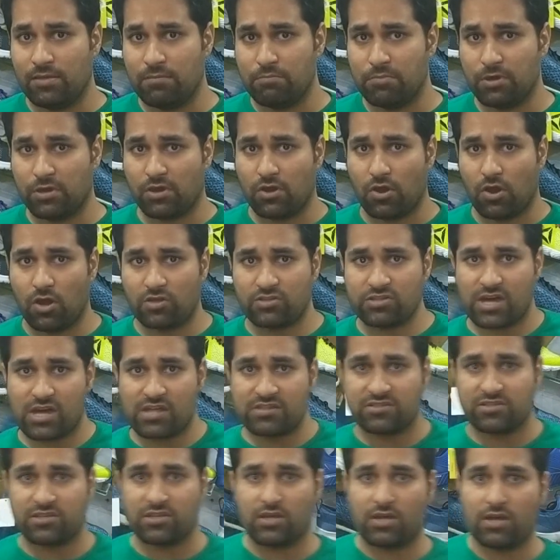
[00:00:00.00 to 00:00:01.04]
because
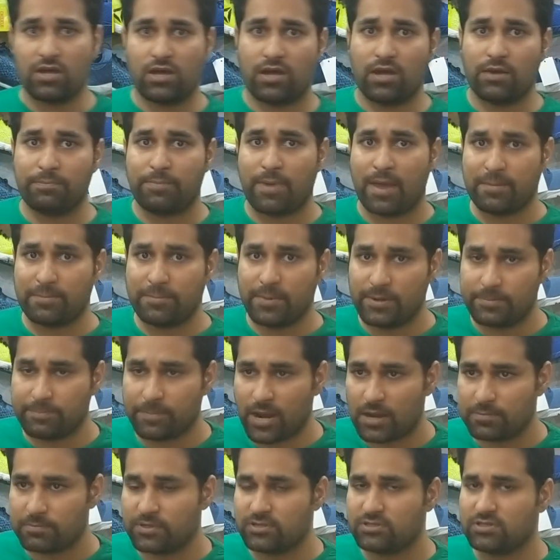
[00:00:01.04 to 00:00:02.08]
as a
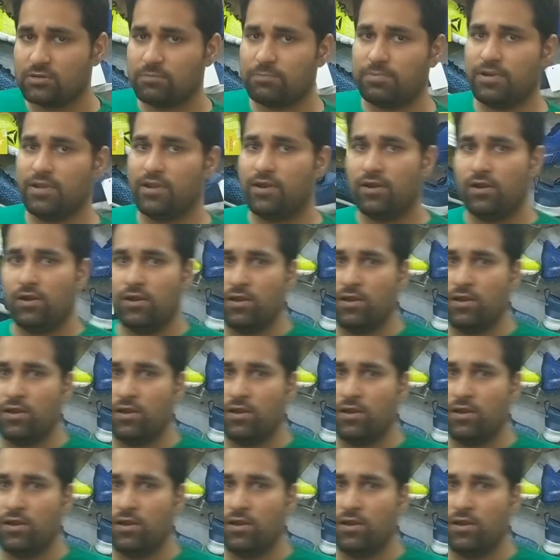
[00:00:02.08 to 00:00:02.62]
badminton player,